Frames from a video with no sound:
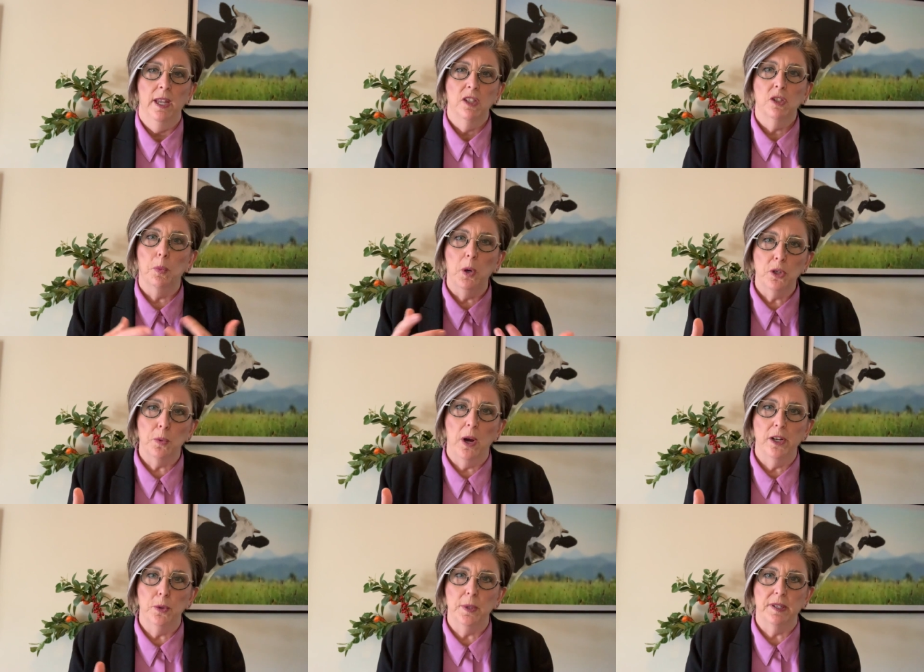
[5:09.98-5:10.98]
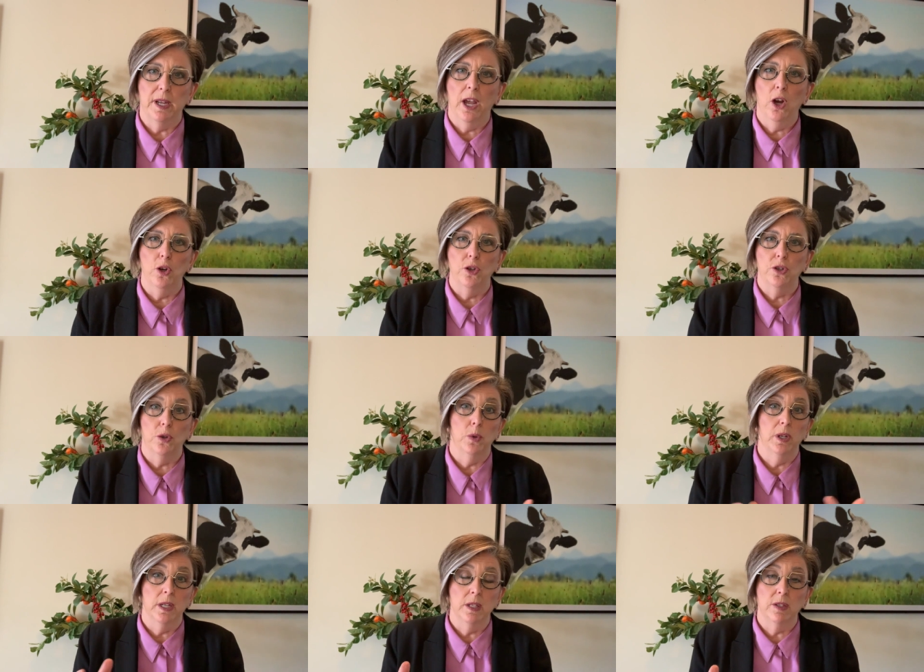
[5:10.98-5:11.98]
So what do I do as a coach or
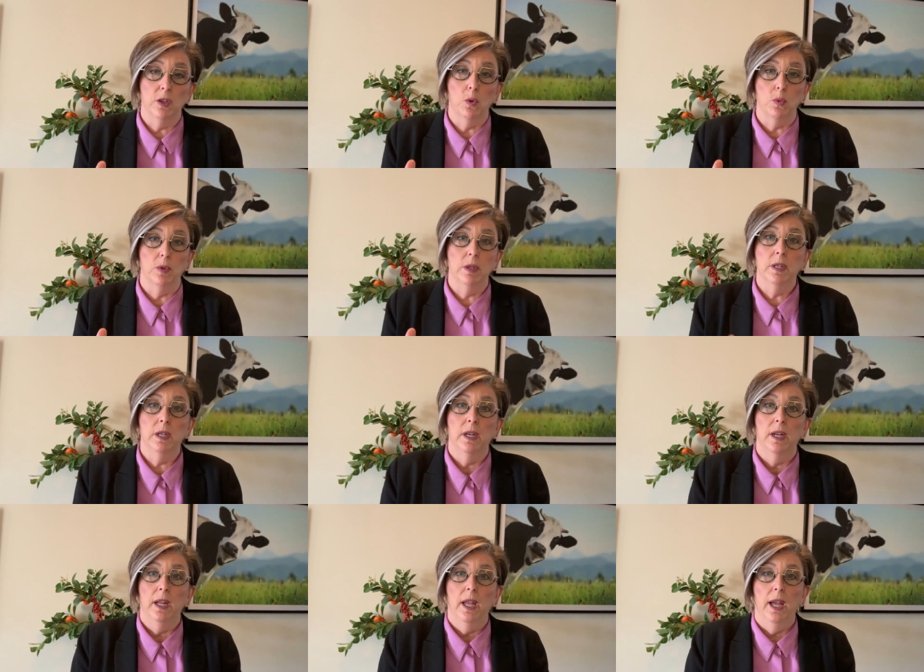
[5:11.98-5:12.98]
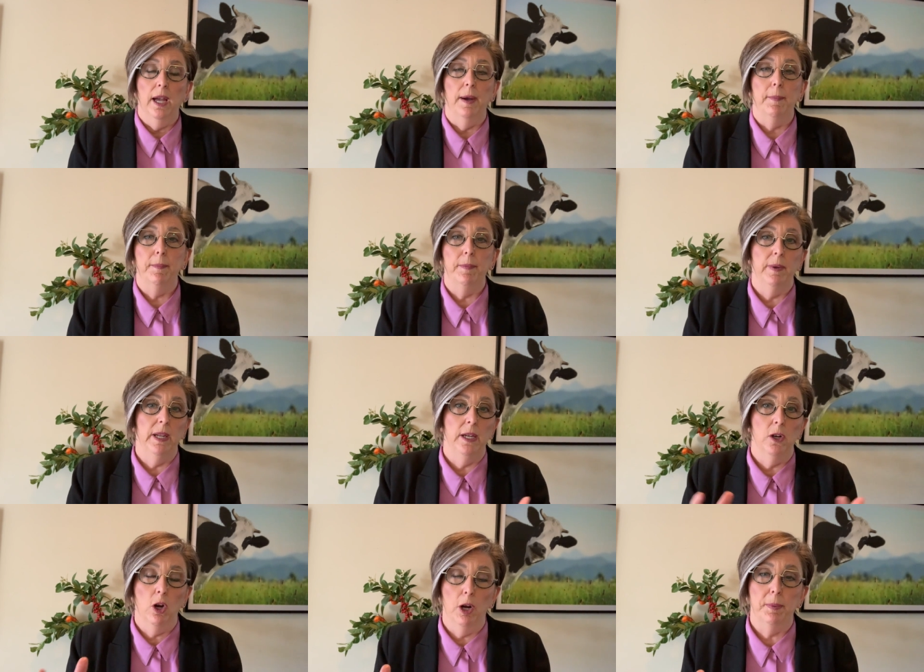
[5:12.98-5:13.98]
a consultant
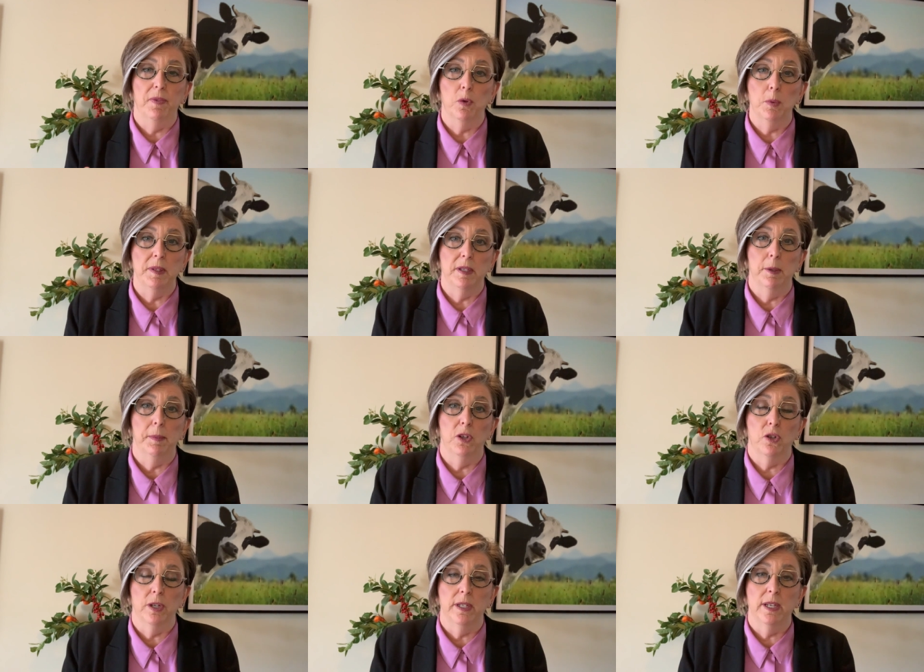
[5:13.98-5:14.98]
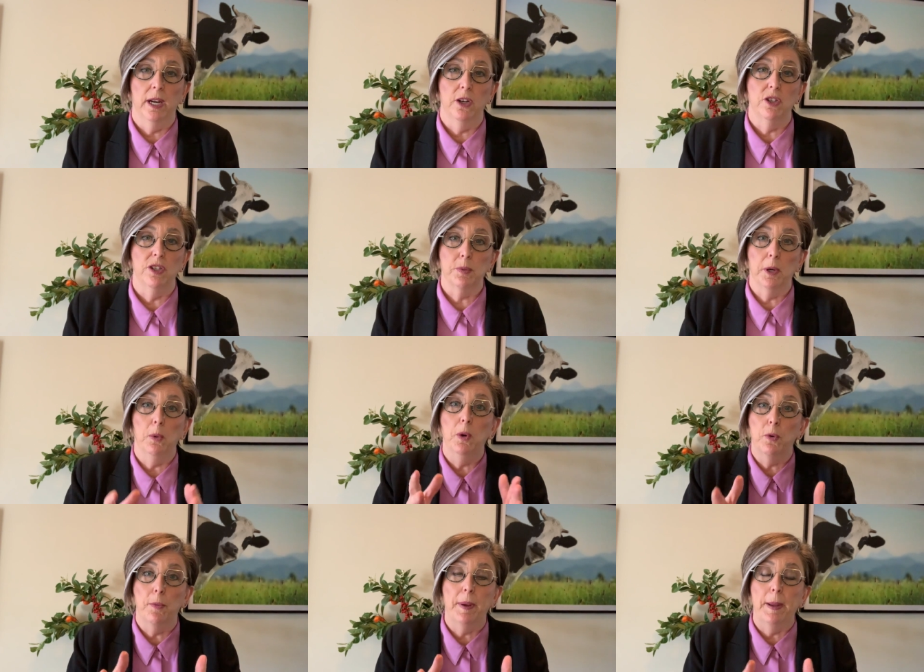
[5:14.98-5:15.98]
in high performance and emotional intelligence? Well, I
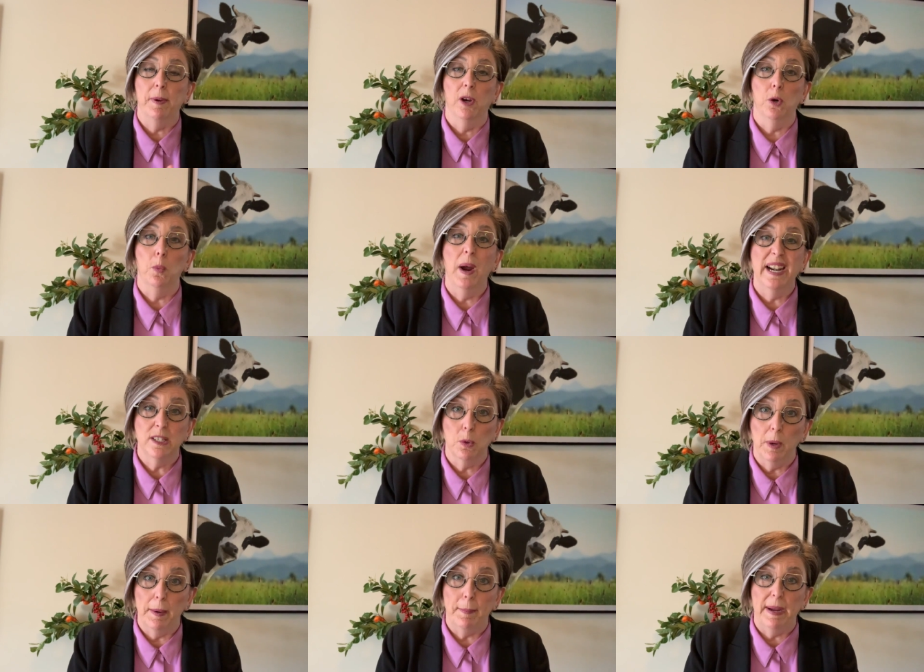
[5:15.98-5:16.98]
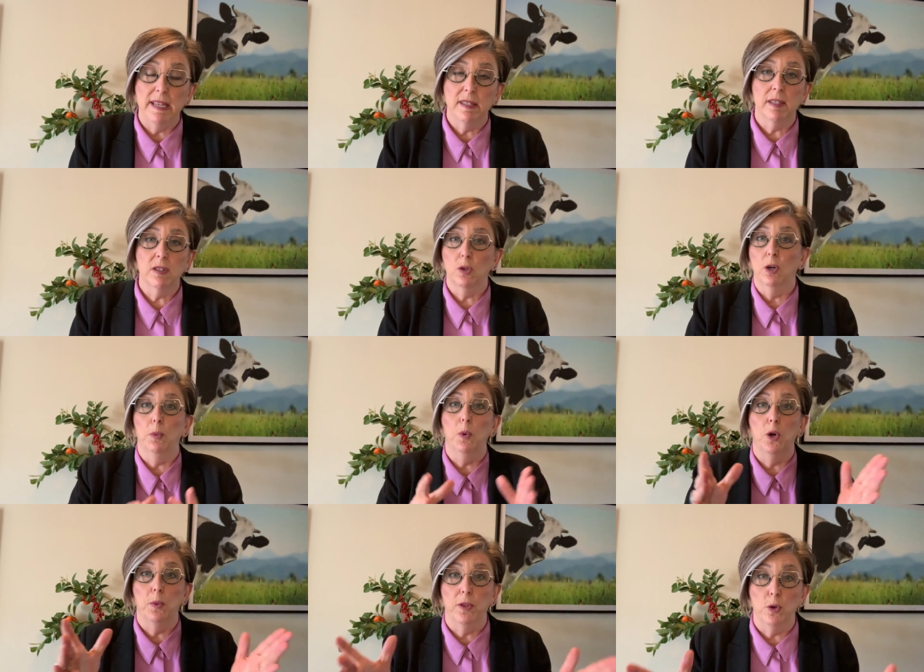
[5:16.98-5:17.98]
work with people on a one-to-one basis, or I
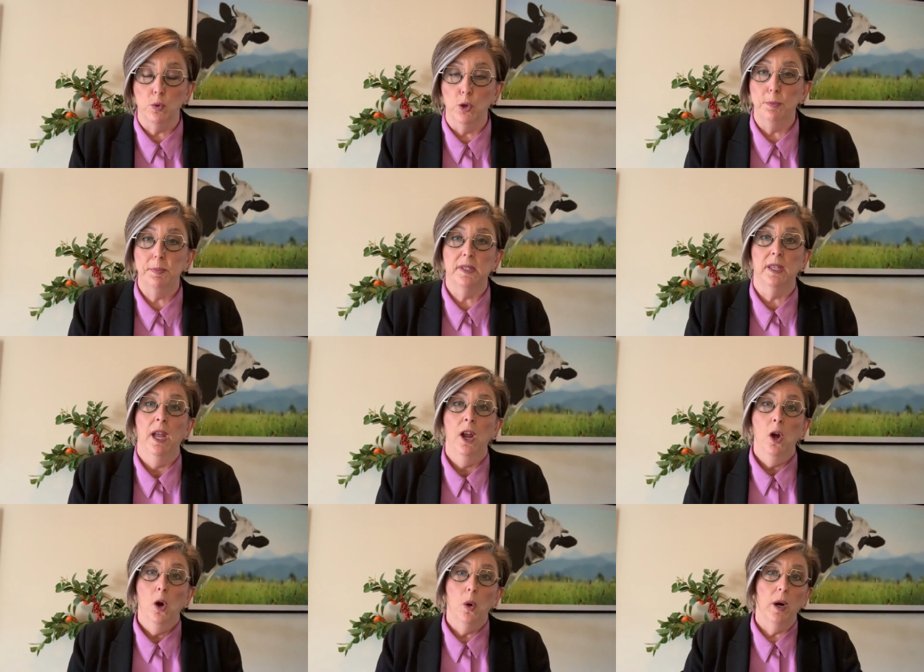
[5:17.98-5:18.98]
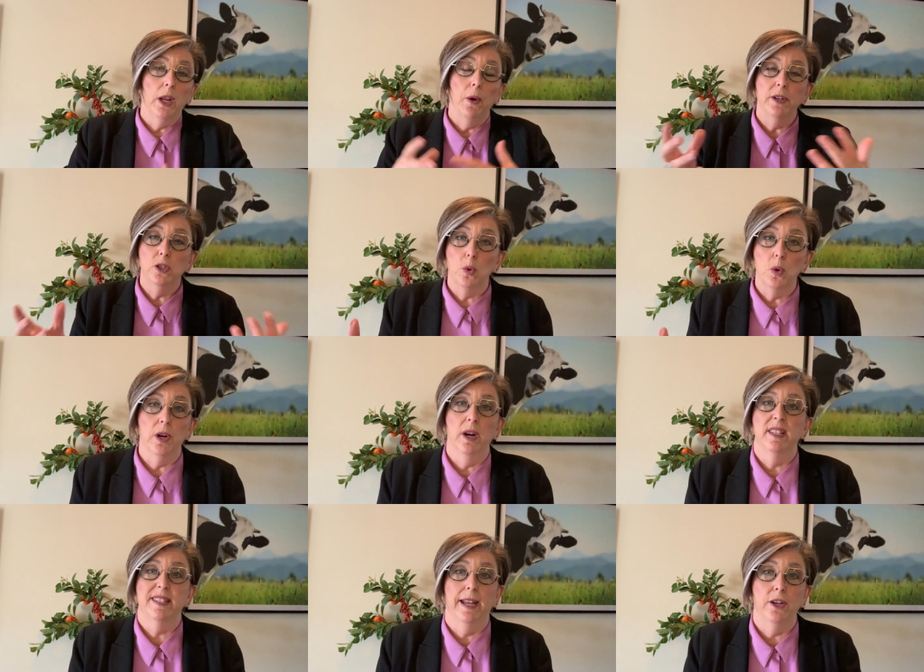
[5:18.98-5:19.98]
work with groups, or I go into
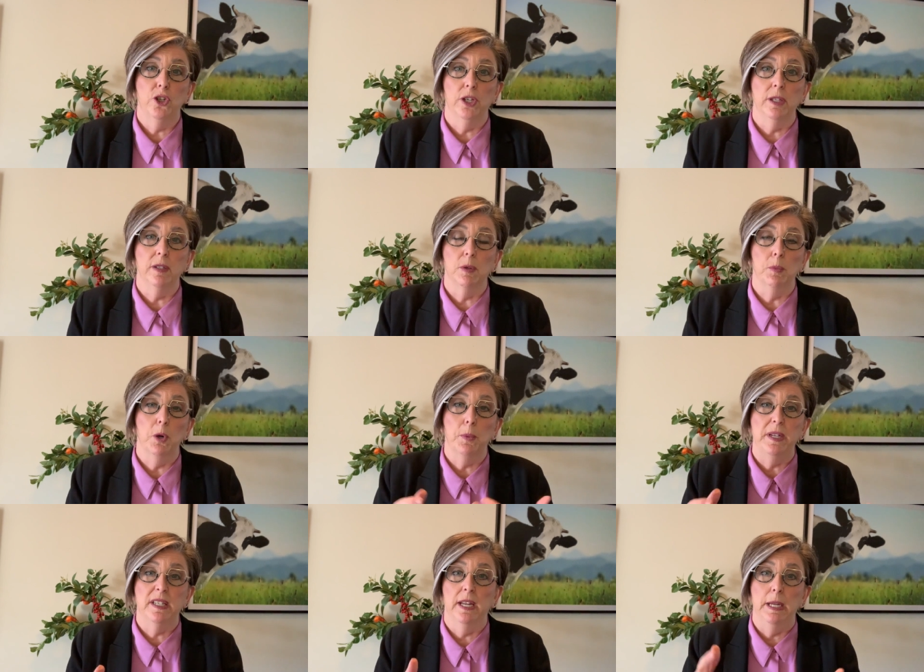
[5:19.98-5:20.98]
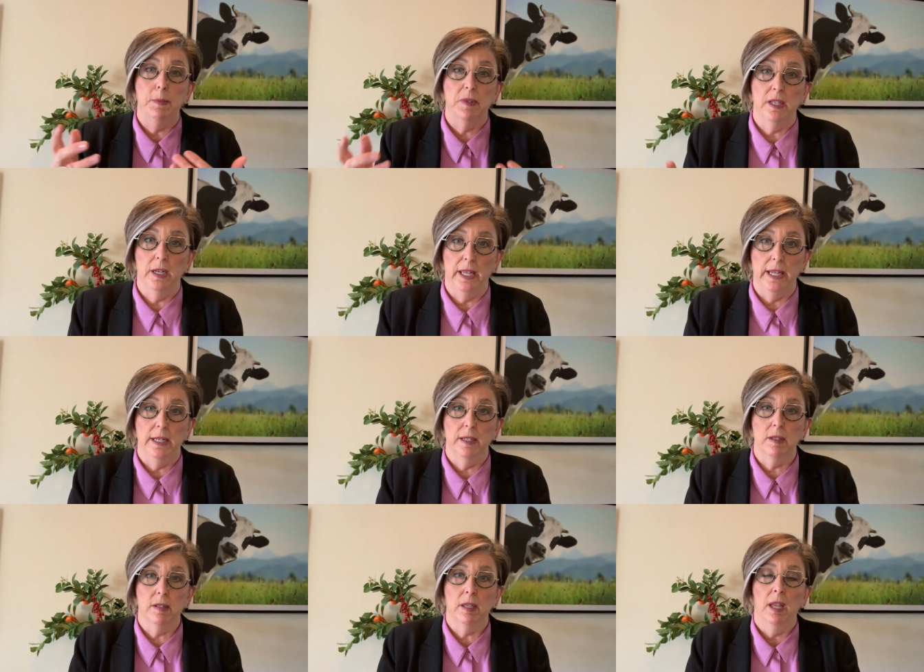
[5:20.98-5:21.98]
organisations and work with teams and
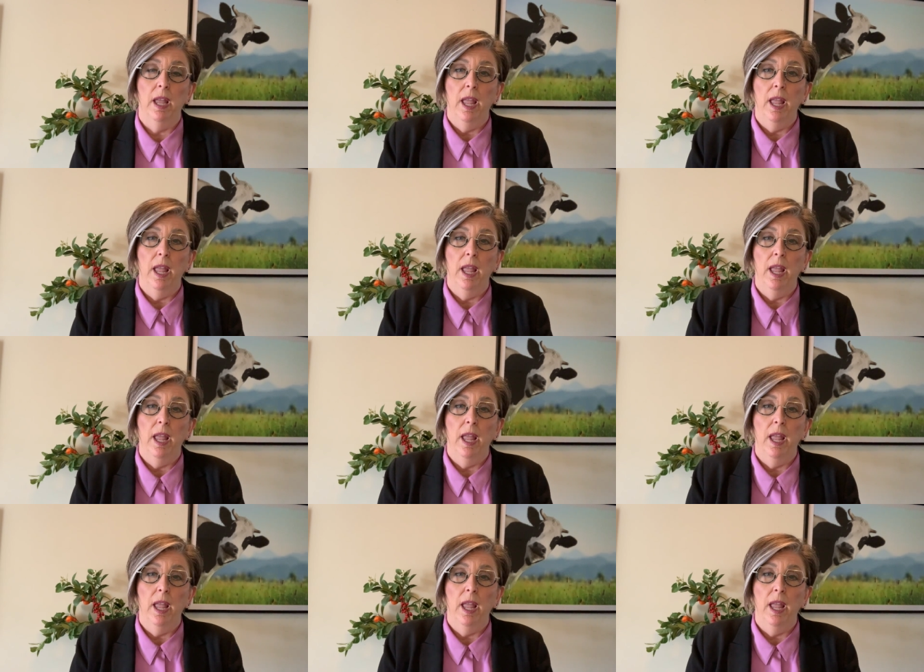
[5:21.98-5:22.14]
leaders.